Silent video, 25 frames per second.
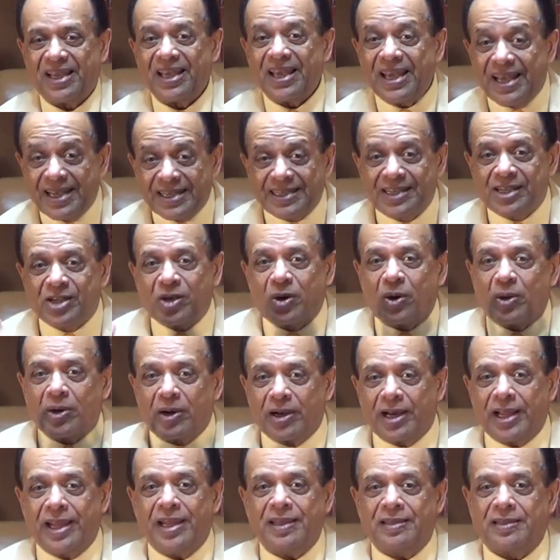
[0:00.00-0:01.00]
Is called
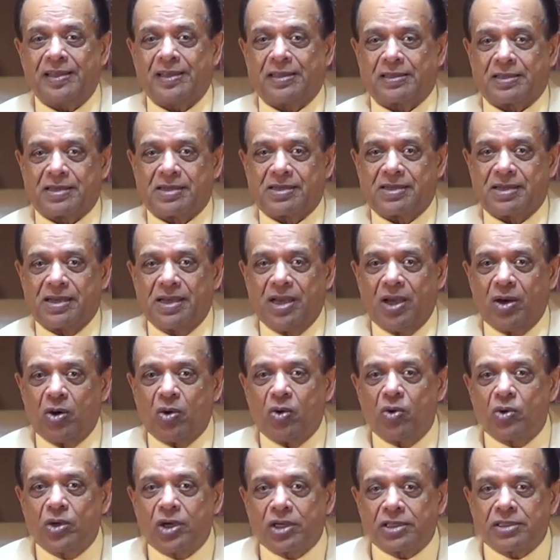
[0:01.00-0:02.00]
an atheist
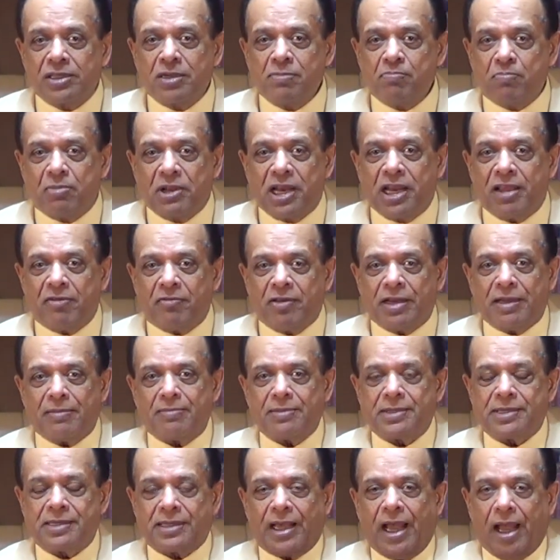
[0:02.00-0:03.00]
who doesn't believe in
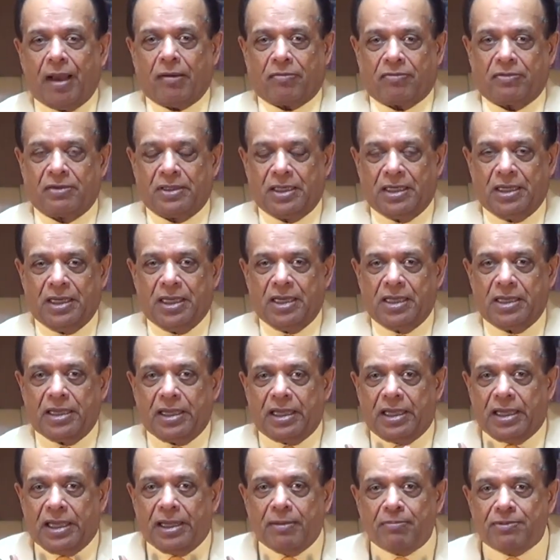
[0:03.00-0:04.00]
himself.
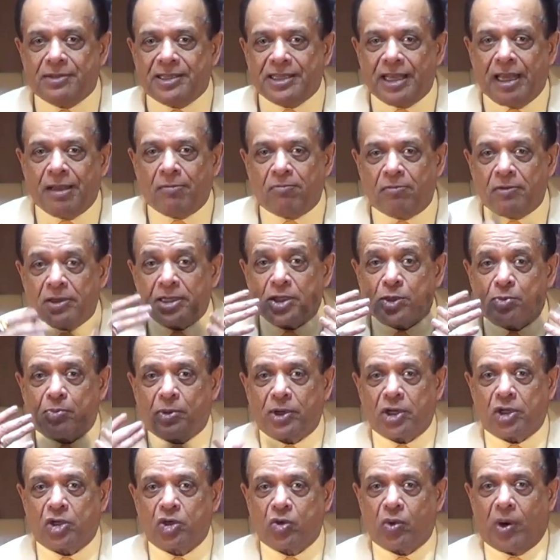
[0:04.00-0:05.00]
Himself is
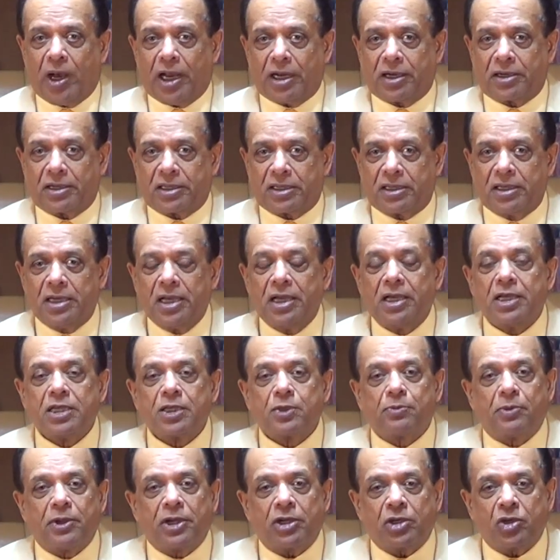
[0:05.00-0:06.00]
spirituality.
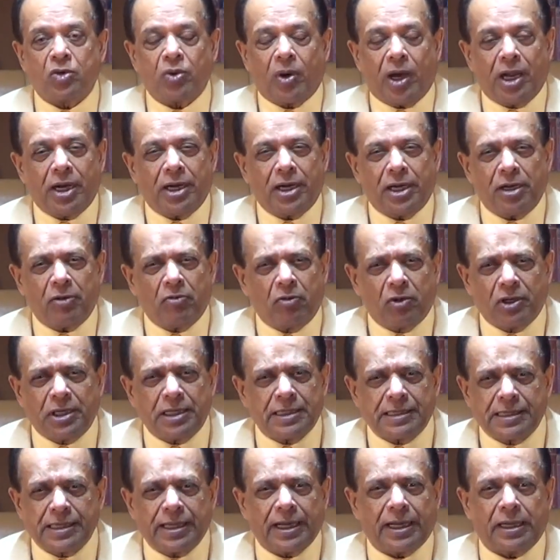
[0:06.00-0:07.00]
Spirituality, what
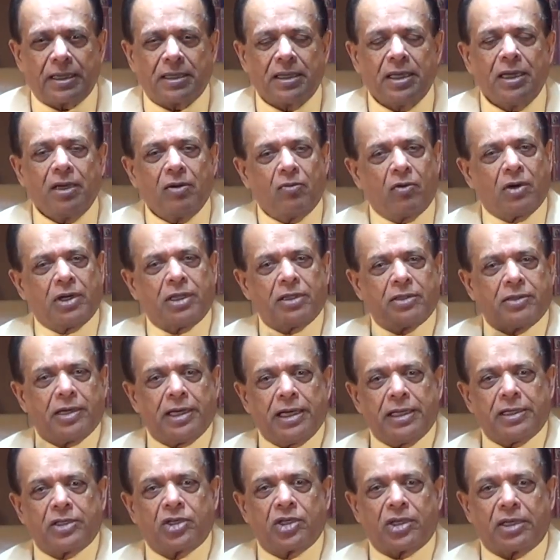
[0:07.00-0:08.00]
is it? What is
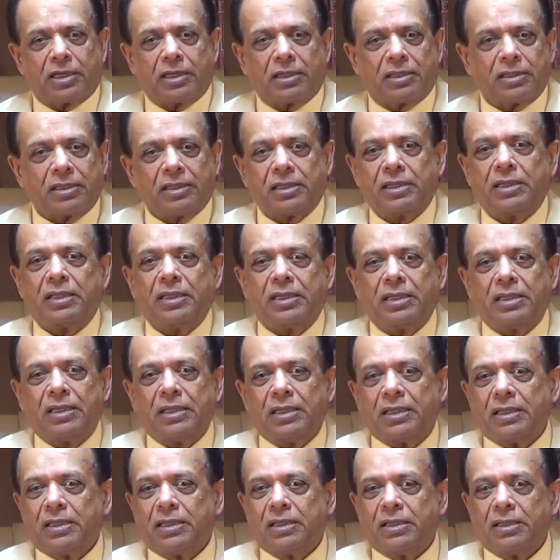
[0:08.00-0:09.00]
religion?
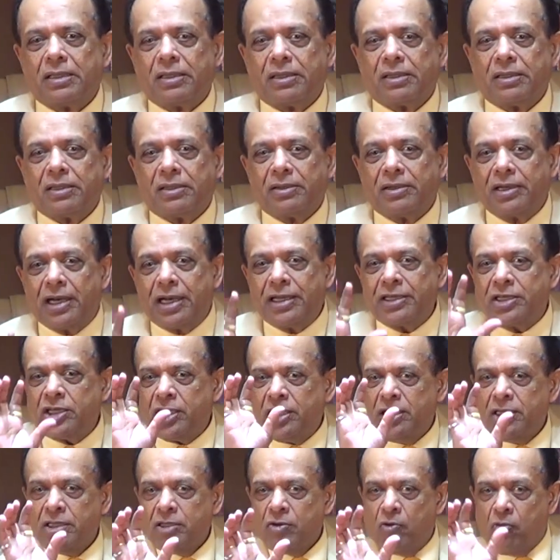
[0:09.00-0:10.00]

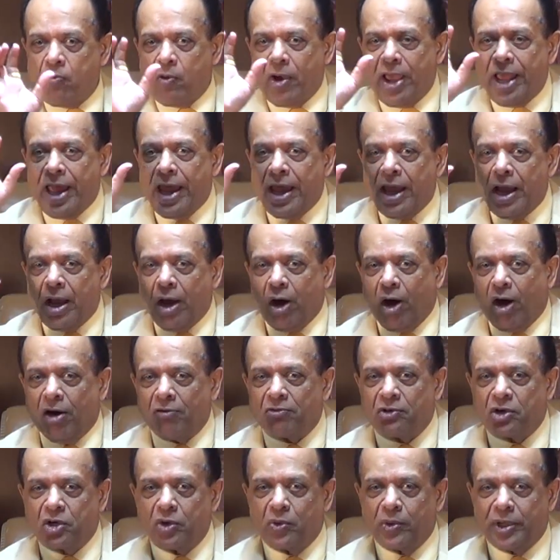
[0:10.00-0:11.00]
Religion is a way
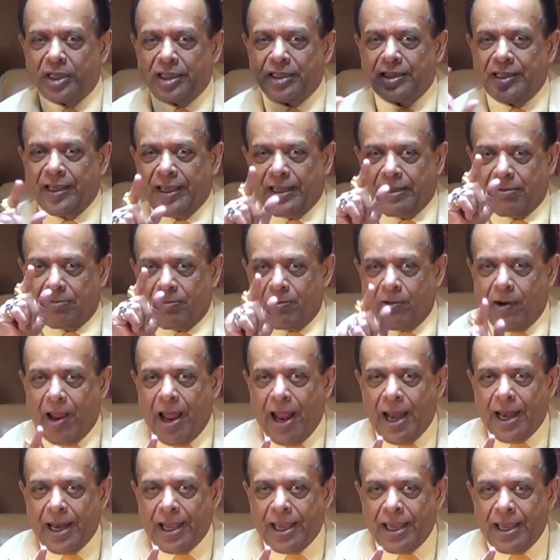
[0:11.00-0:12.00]
of doing things.
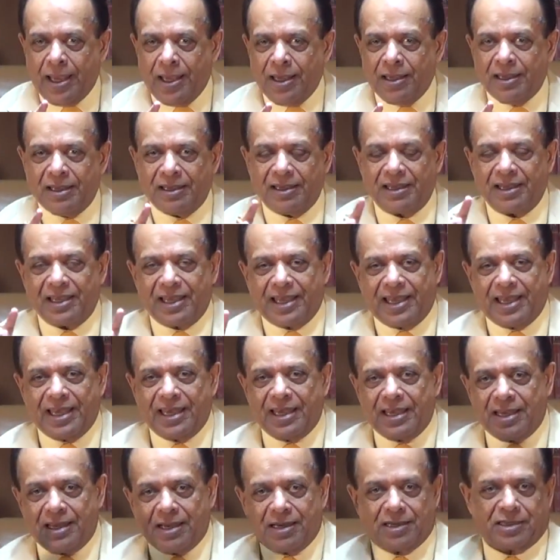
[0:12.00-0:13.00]

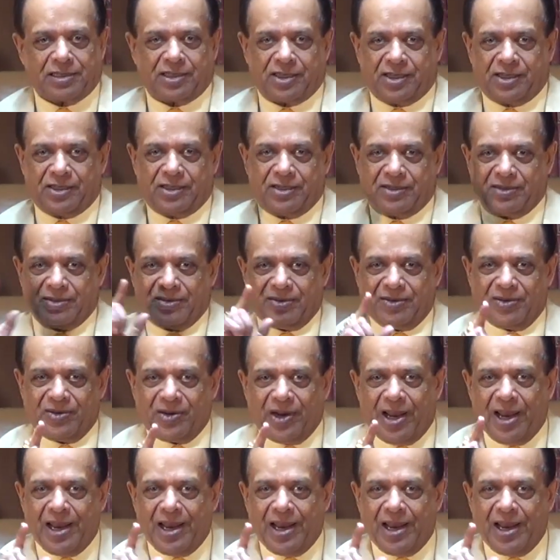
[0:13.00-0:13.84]
Religious.